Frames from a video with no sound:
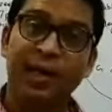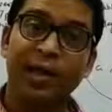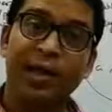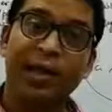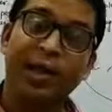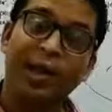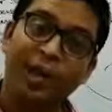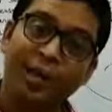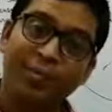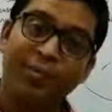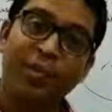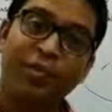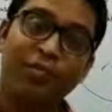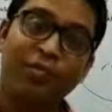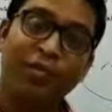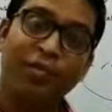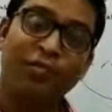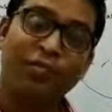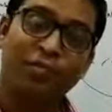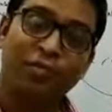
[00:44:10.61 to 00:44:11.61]
in
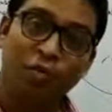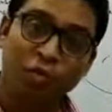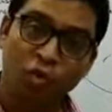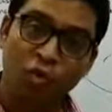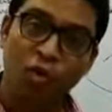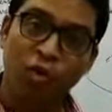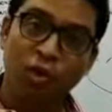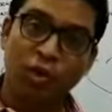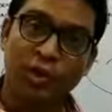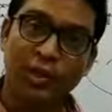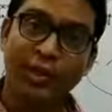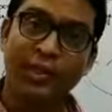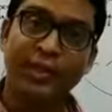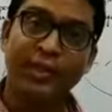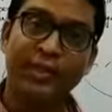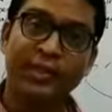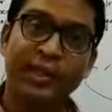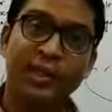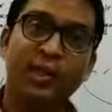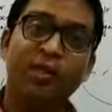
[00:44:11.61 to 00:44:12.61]
between 4
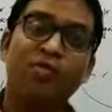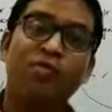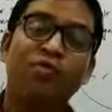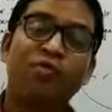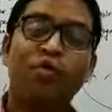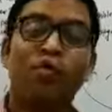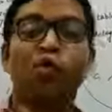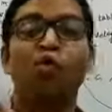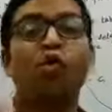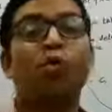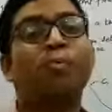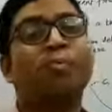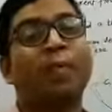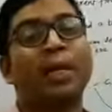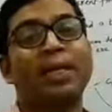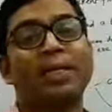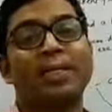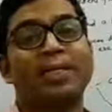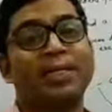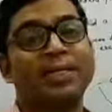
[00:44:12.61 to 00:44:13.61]
things, 4
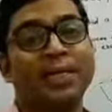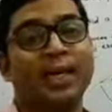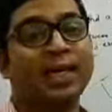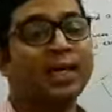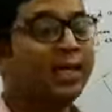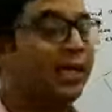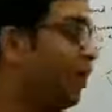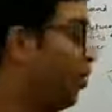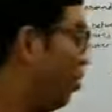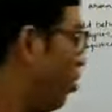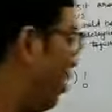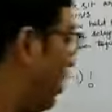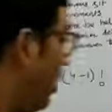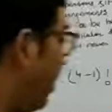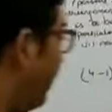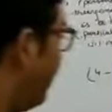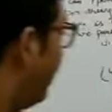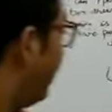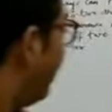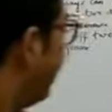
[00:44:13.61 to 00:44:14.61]
places are there only.
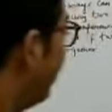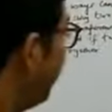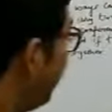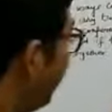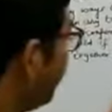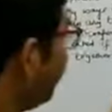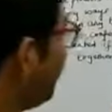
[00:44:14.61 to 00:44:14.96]
In